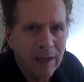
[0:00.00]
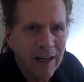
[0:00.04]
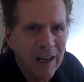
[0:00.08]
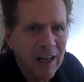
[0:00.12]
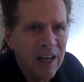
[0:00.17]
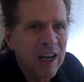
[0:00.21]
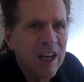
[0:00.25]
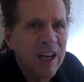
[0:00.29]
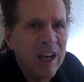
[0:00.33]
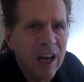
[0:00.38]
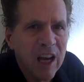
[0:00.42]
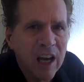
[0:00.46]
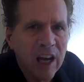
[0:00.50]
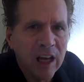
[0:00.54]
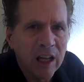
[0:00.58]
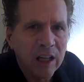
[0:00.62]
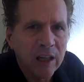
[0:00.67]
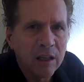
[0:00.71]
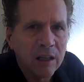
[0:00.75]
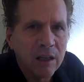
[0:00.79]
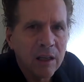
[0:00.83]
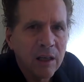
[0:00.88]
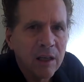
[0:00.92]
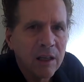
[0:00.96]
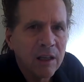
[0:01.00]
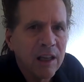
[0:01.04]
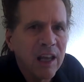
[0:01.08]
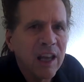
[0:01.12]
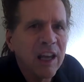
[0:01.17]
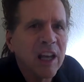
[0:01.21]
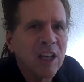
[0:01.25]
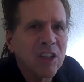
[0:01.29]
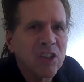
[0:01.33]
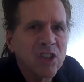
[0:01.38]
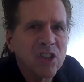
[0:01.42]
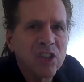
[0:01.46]
And again,
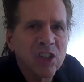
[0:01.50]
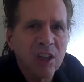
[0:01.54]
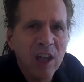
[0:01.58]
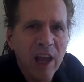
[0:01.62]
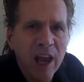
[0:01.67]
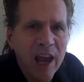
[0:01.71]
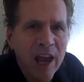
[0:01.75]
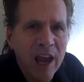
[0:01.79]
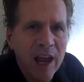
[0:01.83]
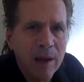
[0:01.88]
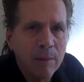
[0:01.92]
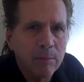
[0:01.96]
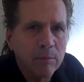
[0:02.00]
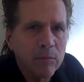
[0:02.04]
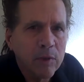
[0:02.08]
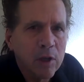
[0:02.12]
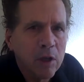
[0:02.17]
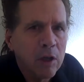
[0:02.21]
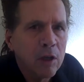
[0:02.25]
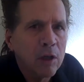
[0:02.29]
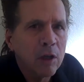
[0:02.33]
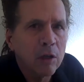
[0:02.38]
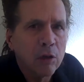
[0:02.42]
they get slammed,